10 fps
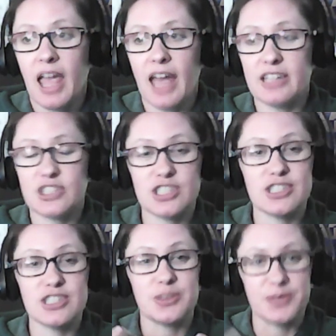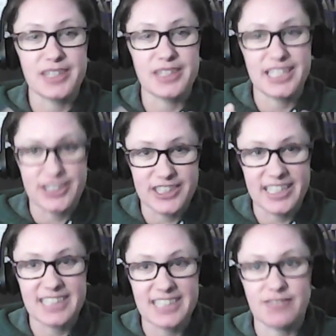And it's really
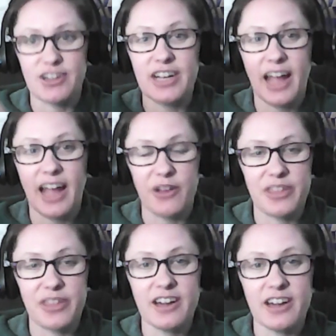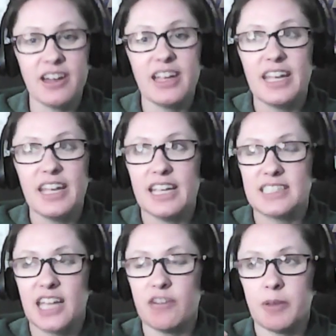good. It's very out there.
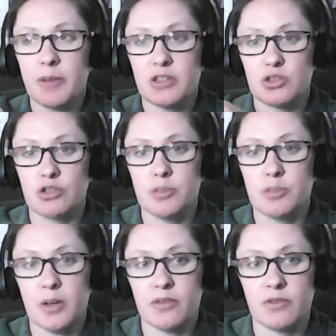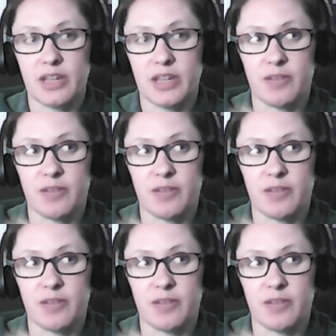It's kind of about this group of like